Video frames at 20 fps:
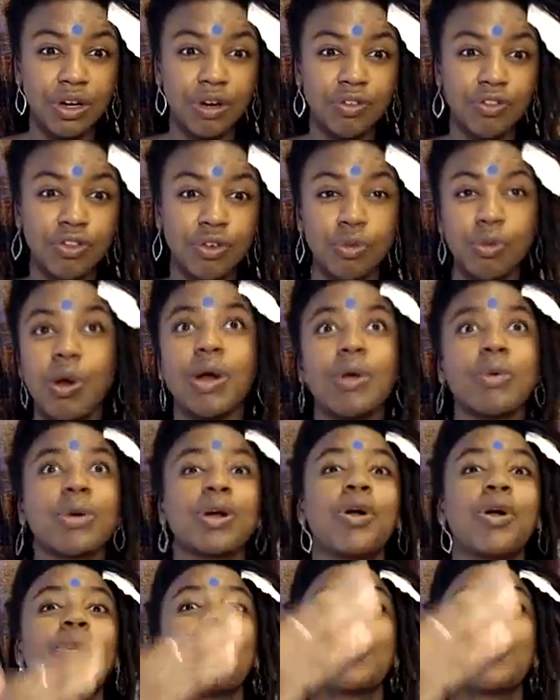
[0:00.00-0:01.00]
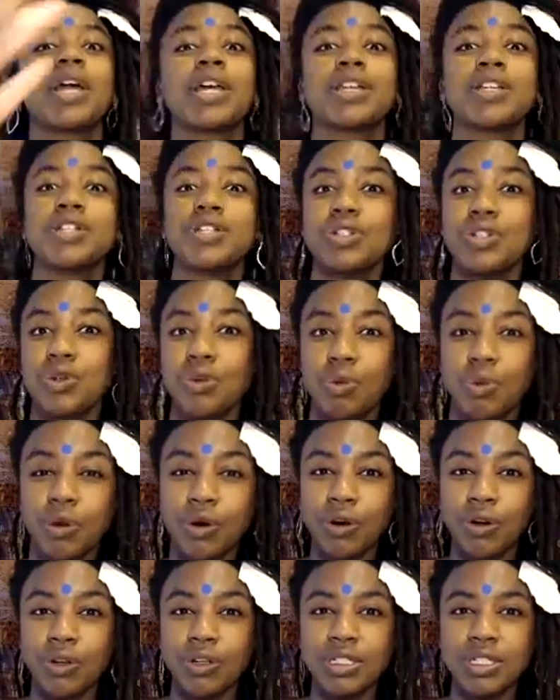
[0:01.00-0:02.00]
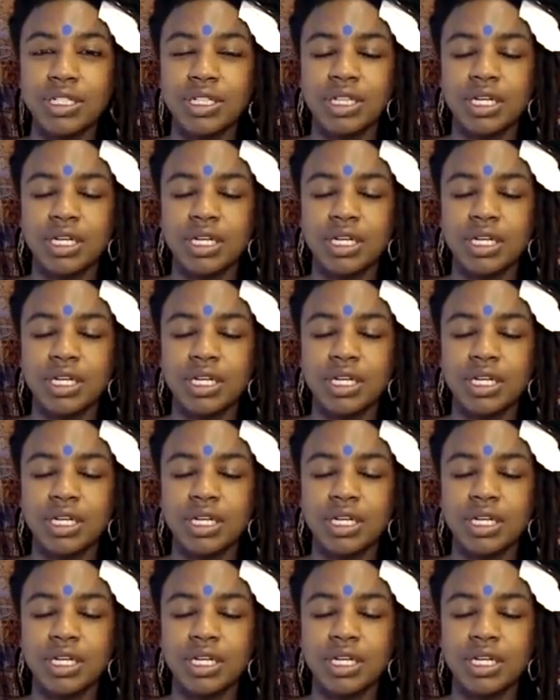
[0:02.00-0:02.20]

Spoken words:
for where we're going in this new world,